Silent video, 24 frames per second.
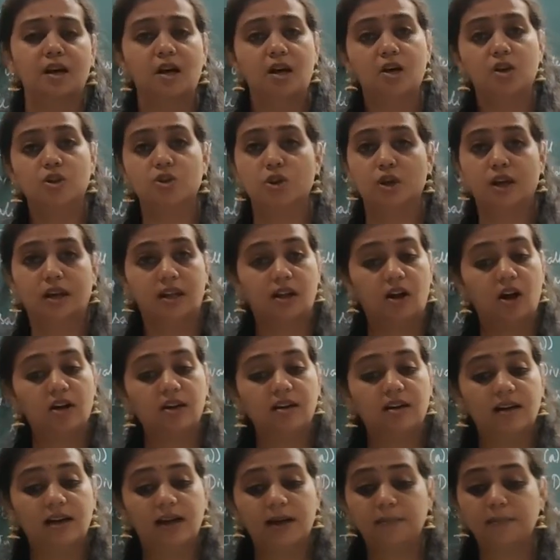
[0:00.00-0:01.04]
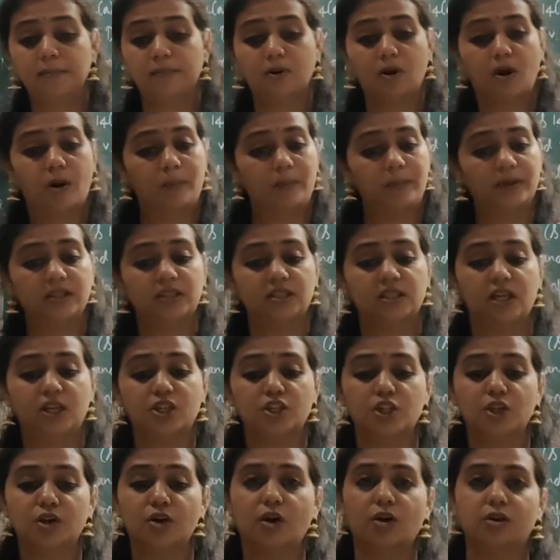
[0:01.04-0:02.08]
So he cannot claim
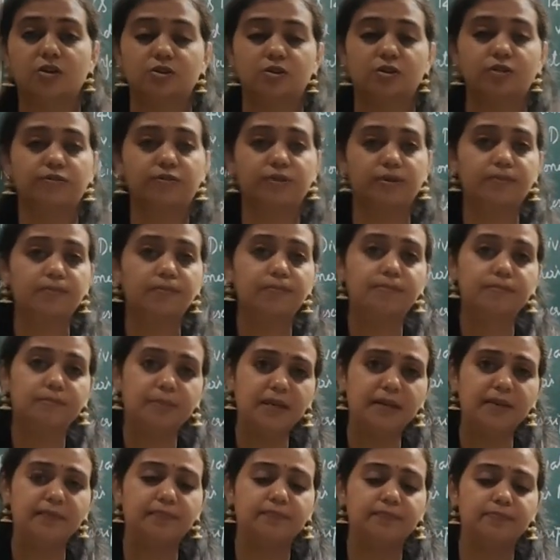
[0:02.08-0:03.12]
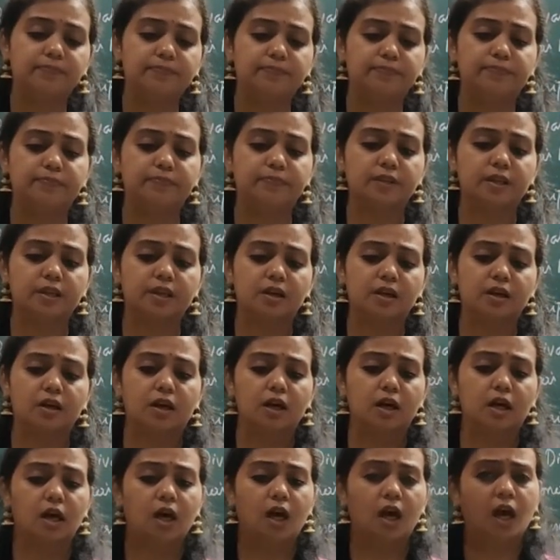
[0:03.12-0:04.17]
compensation also from B.
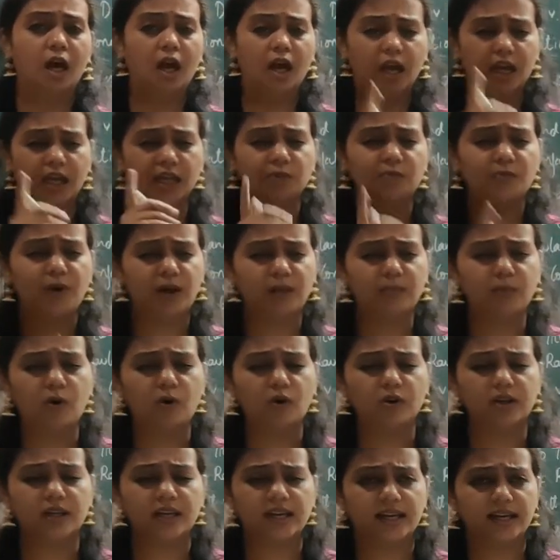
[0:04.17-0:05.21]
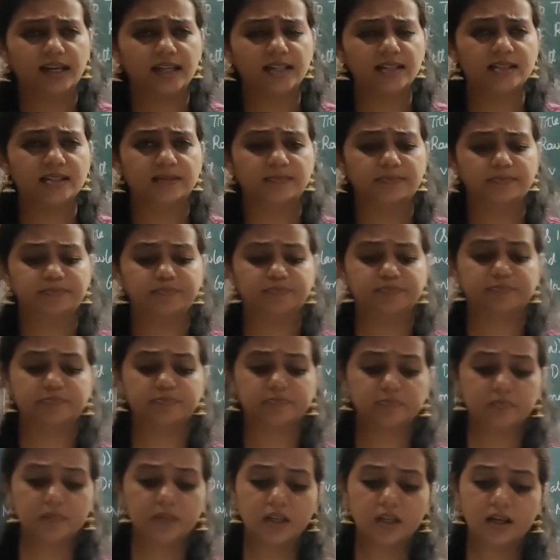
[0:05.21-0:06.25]
In one more case,
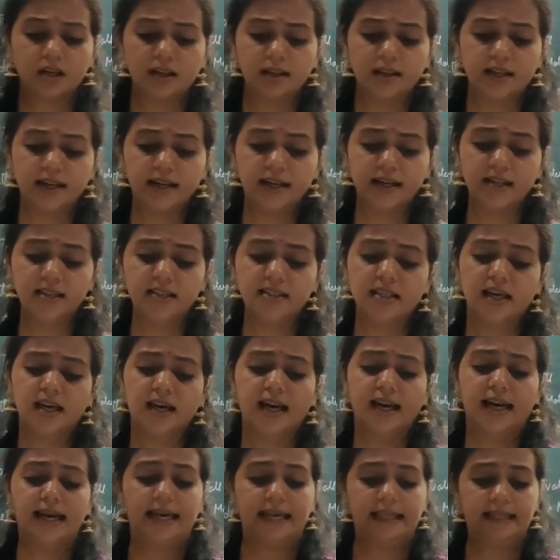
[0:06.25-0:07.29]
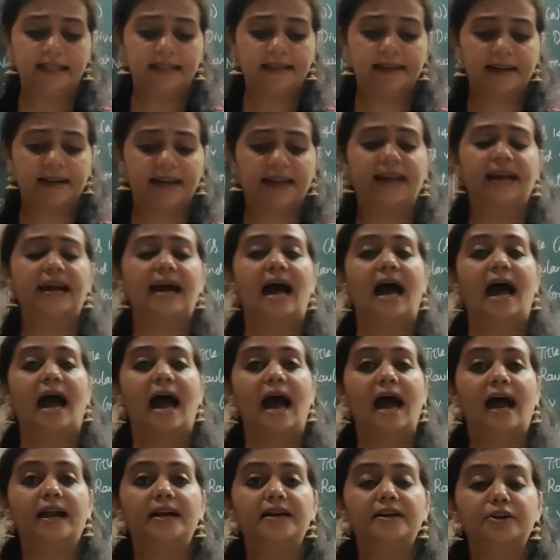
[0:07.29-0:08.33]
that is Indre,
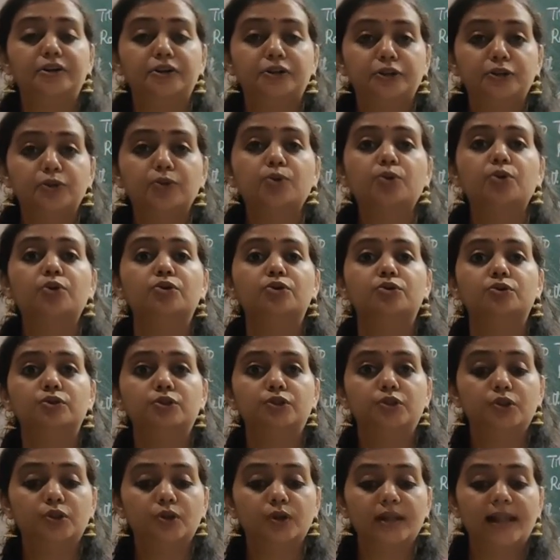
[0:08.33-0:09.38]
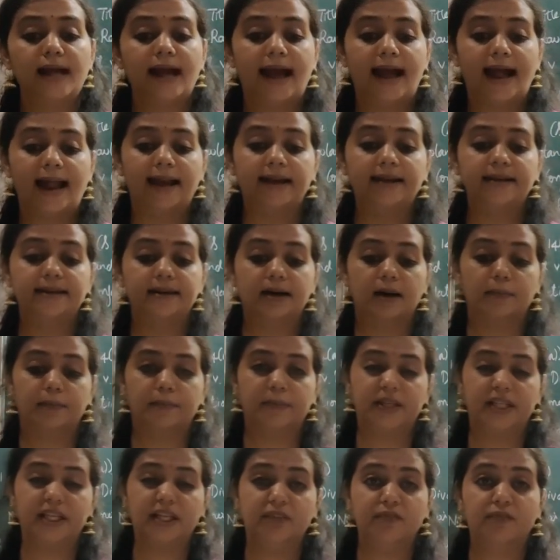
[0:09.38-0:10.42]
Andrew, Yule and
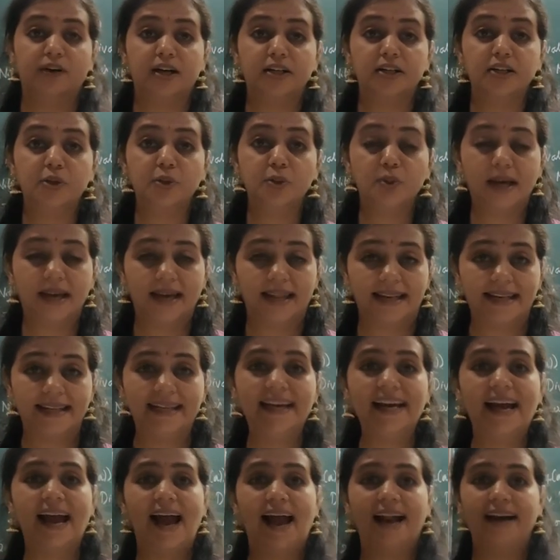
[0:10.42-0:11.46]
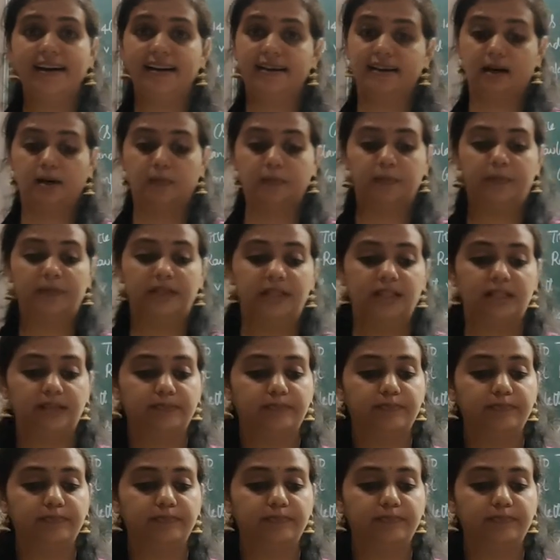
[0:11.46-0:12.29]
Company, Y-U-L-E and Company.